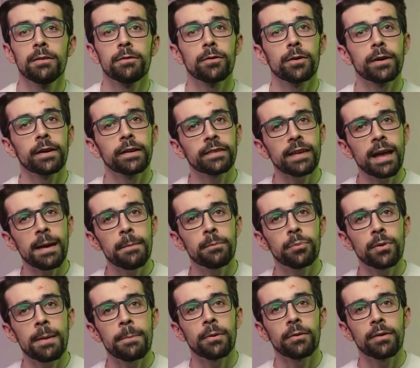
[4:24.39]
For exam
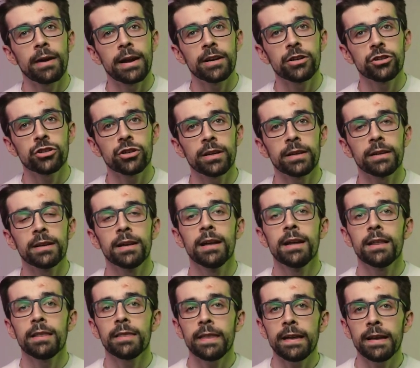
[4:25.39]
preparation,
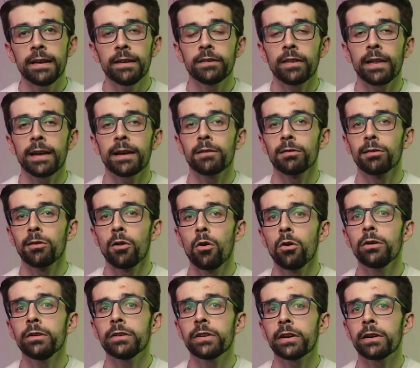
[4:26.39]
things like
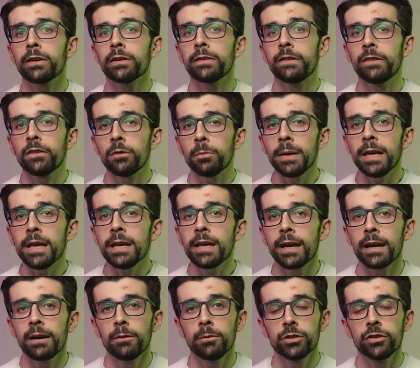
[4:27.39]
long-term
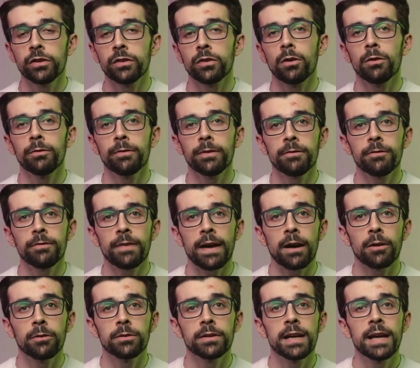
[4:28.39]
speaking, which is often
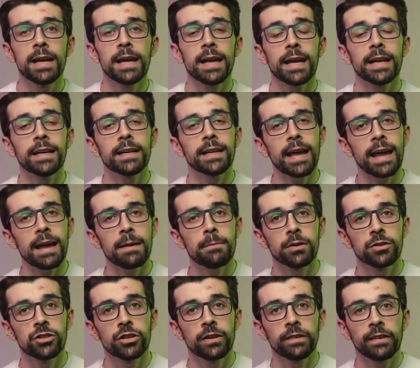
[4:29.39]
found in
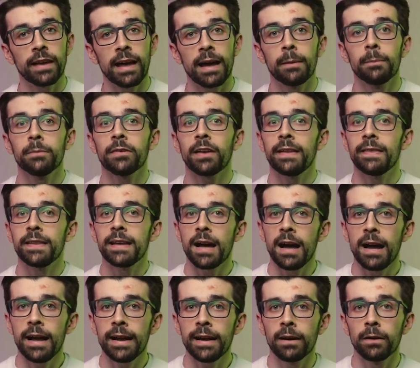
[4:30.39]
Cambridge exams and the
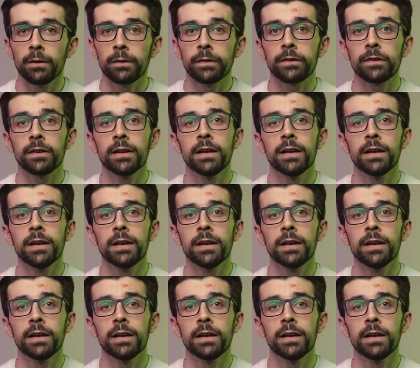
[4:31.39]
IELTS,